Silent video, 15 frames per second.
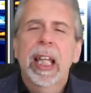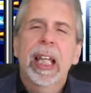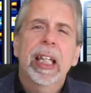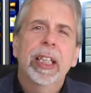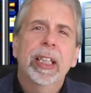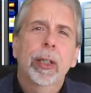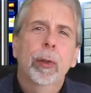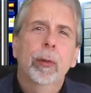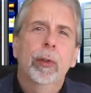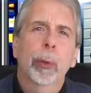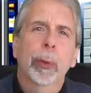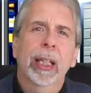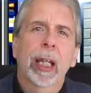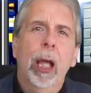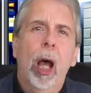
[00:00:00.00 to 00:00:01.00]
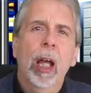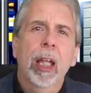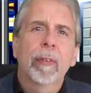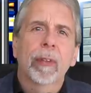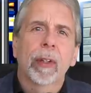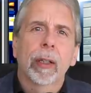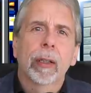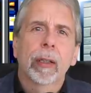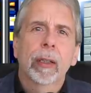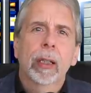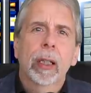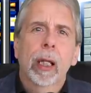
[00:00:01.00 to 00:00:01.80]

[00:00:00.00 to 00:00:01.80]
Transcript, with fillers: EU doing it either.